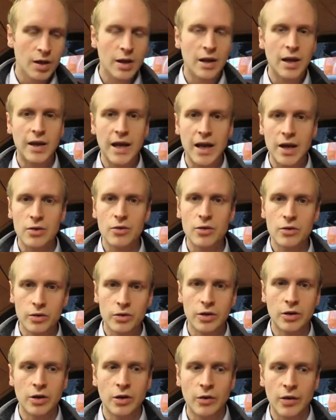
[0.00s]
And how,
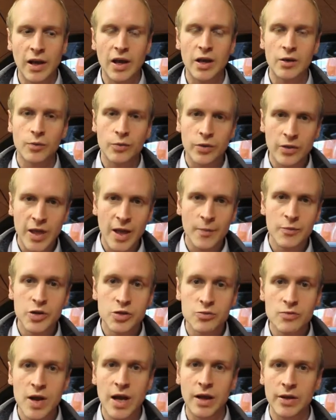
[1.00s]
and help them
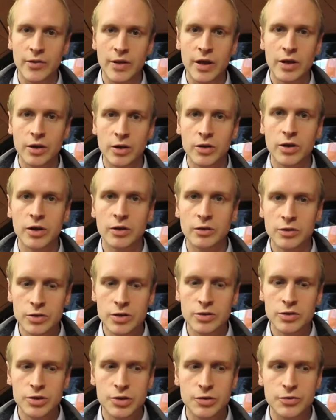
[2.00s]
direct their learning
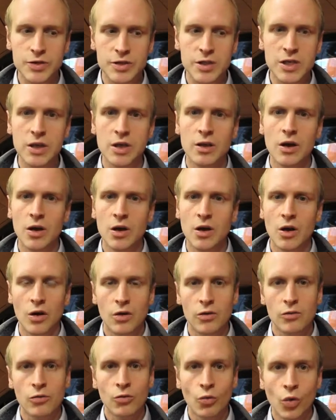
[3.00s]
and sort of see
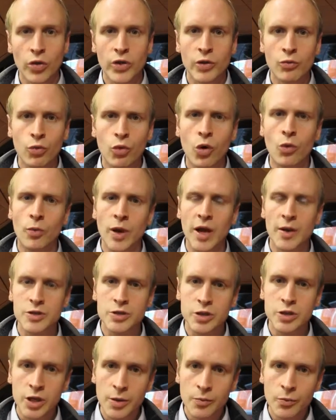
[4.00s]
what
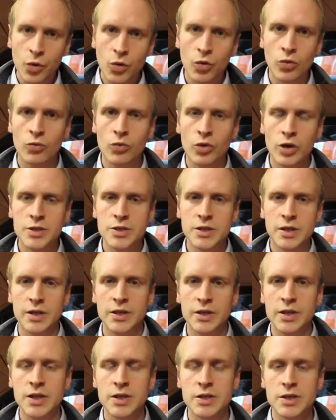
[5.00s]
perhaps are the important words and
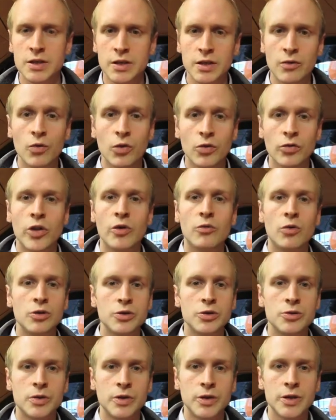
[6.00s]
ideas that they
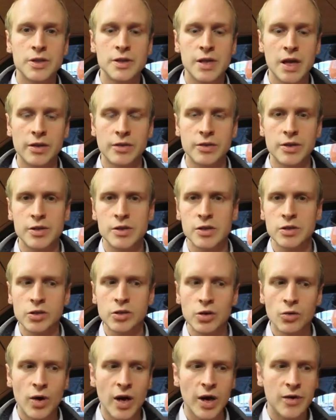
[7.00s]
want to understand. It's a
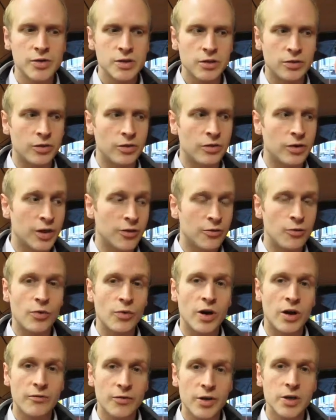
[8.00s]
new way of a different
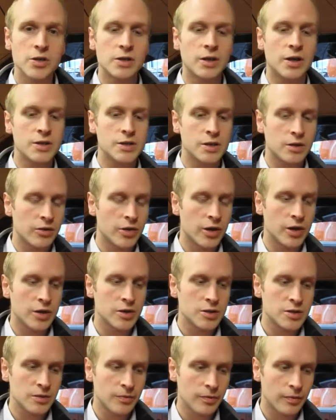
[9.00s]
way of visualising
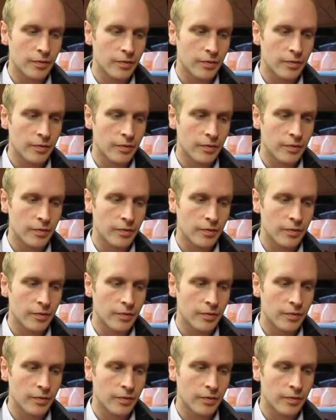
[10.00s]
things.